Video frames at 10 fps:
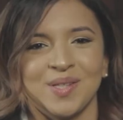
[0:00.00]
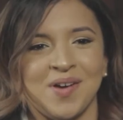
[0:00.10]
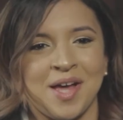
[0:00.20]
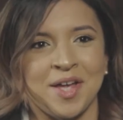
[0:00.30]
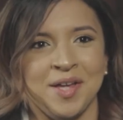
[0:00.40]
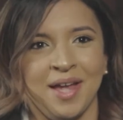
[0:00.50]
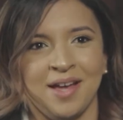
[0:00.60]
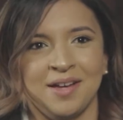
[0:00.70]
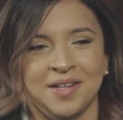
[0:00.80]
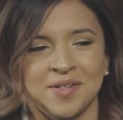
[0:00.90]
So
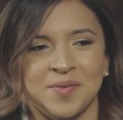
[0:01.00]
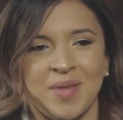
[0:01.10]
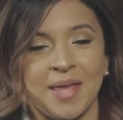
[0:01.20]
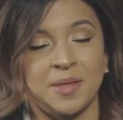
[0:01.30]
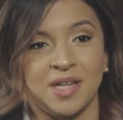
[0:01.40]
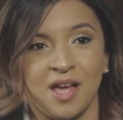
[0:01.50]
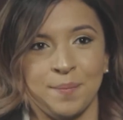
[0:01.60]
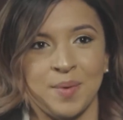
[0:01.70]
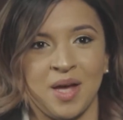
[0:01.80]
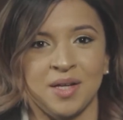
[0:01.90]
at the
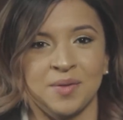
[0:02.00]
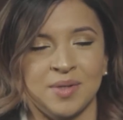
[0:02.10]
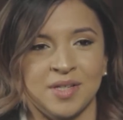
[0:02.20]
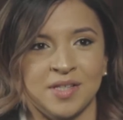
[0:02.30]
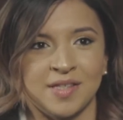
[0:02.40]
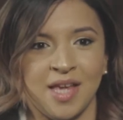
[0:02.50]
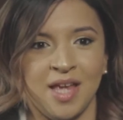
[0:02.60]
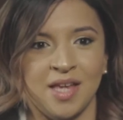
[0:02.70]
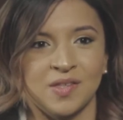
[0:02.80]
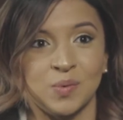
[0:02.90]
time, I was
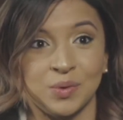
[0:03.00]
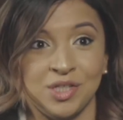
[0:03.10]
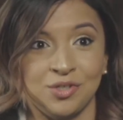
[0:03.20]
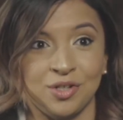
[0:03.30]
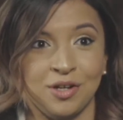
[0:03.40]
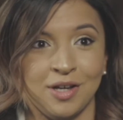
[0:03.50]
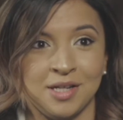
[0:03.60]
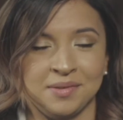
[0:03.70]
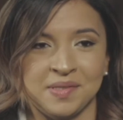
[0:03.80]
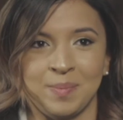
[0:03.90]
a school teacher in
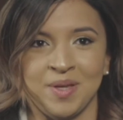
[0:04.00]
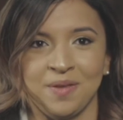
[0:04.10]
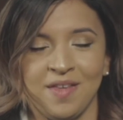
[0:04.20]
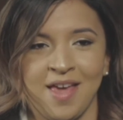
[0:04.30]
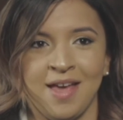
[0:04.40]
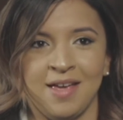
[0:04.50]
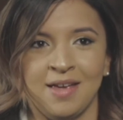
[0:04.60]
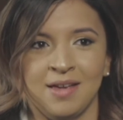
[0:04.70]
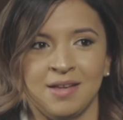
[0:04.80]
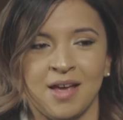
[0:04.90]
Elizabeth,
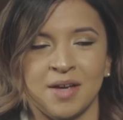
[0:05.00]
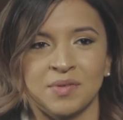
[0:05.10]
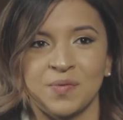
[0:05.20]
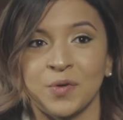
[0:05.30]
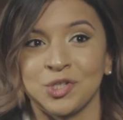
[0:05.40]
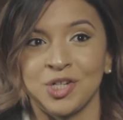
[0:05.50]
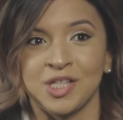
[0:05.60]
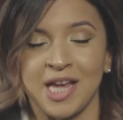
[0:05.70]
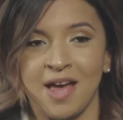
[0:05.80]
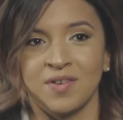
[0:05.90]
and I was
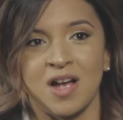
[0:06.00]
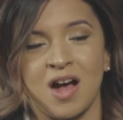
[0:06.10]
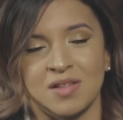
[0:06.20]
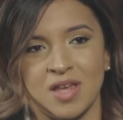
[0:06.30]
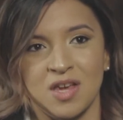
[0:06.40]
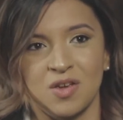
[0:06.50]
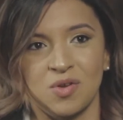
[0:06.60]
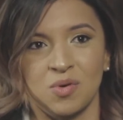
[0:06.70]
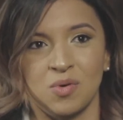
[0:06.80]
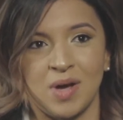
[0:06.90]
fortunate to have a colleague
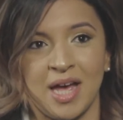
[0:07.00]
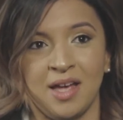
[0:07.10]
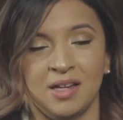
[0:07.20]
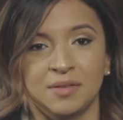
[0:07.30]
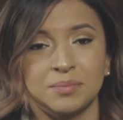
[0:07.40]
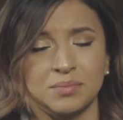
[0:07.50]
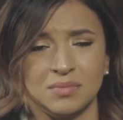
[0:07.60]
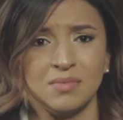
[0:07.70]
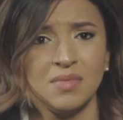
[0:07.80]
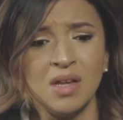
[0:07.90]
who had
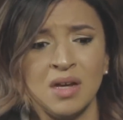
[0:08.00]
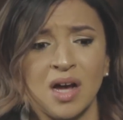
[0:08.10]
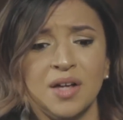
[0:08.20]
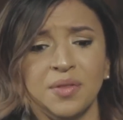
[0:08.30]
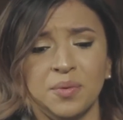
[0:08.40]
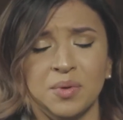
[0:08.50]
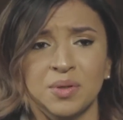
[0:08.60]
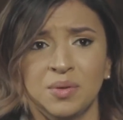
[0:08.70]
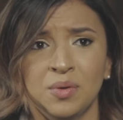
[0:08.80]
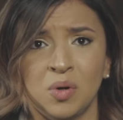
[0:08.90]
gone
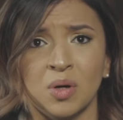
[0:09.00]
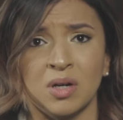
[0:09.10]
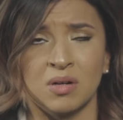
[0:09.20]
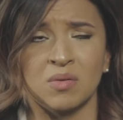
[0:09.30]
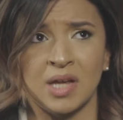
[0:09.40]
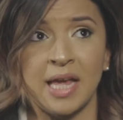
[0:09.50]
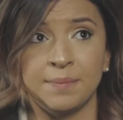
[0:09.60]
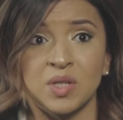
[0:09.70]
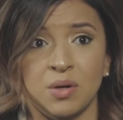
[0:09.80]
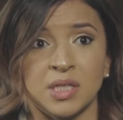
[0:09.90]
through or
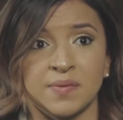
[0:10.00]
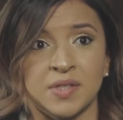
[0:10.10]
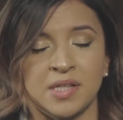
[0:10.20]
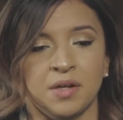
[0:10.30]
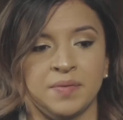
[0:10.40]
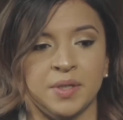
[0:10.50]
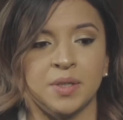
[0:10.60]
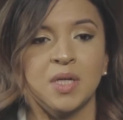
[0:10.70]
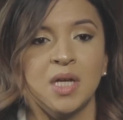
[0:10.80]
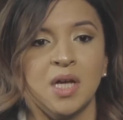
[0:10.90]
came to CrossFit Sayreville.